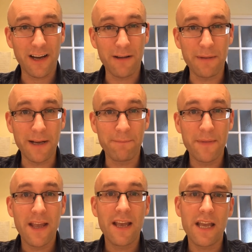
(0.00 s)
timing,
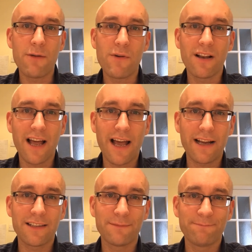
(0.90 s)
he will
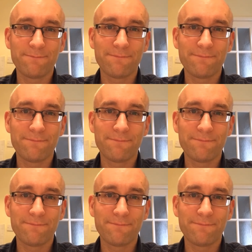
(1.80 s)
act.